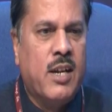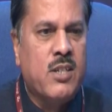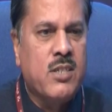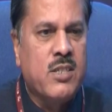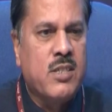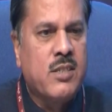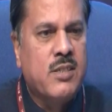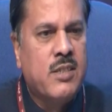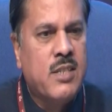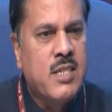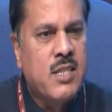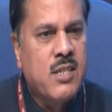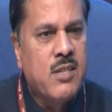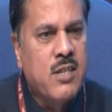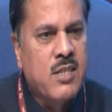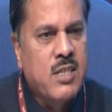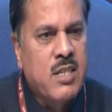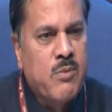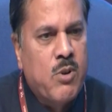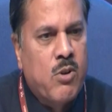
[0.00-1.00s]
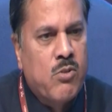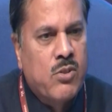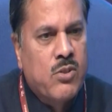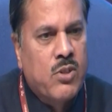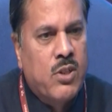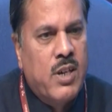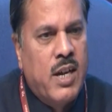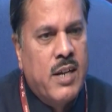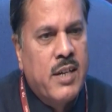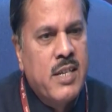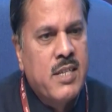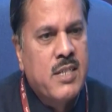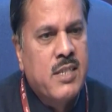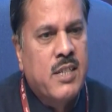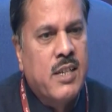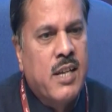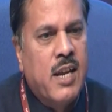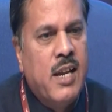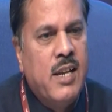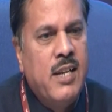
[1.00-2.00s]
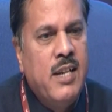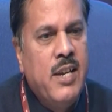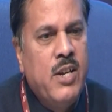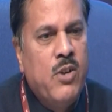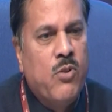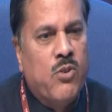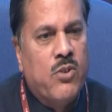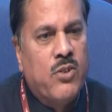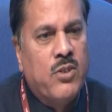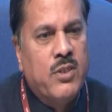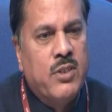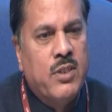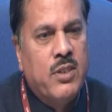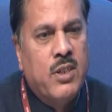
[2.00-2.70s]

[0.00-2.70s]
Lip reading: let us discuss about the latest El Nino